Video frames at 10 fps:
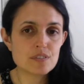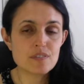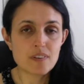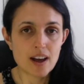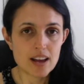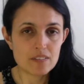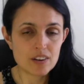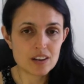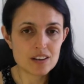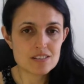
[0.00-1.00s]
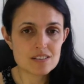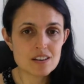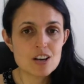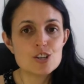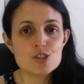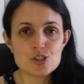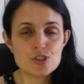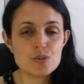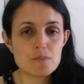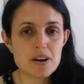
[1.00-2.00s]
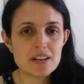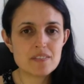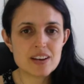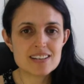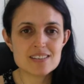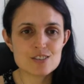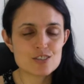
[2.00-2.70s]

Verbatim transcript: five years to manifest.